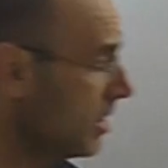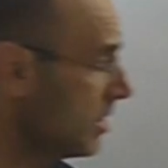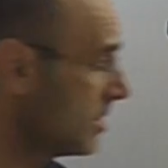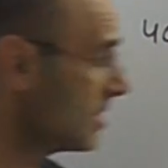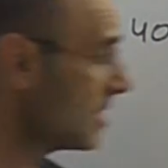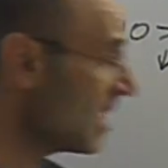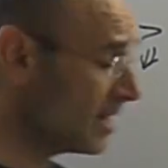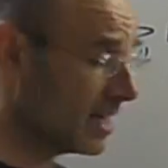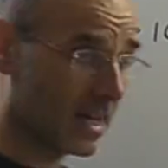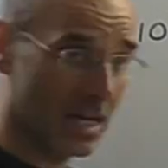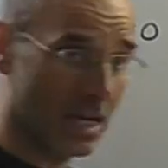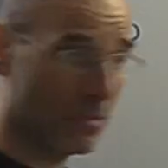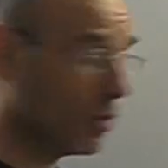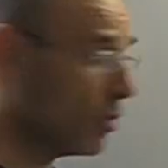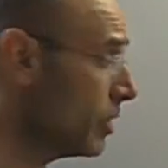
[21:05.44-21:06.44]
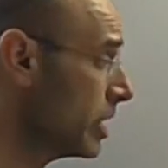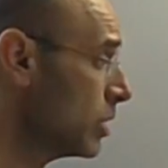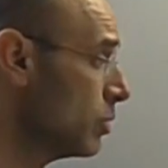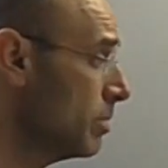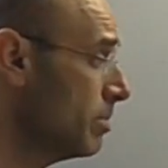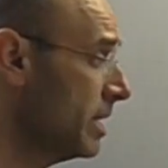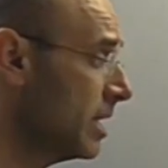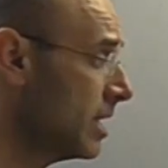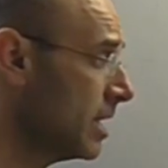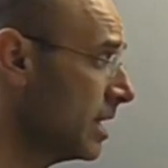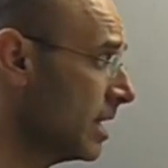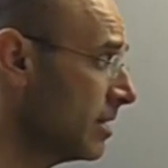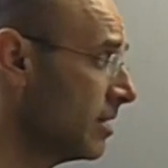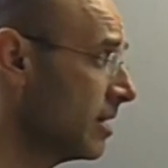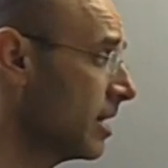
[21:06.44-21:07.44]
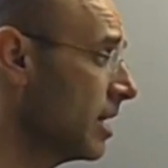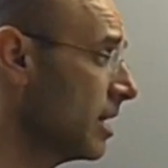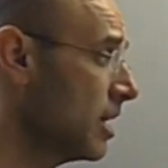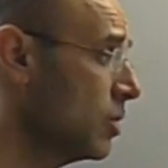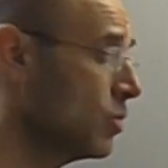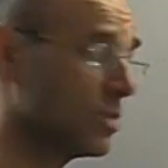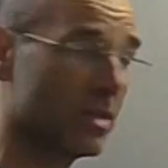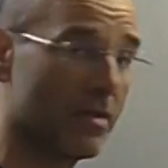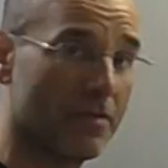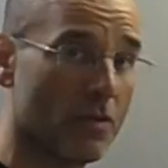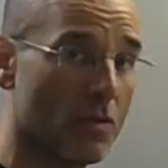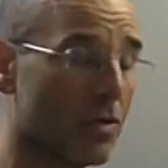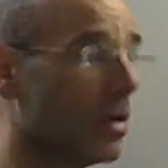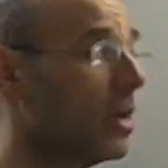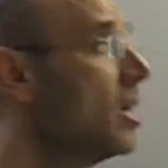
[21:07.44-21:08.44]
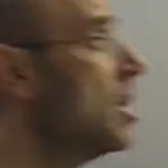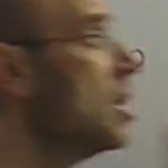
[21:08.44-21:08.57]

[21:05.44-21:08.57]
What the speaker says: static anymore, it will be kinetic, and I use the 4.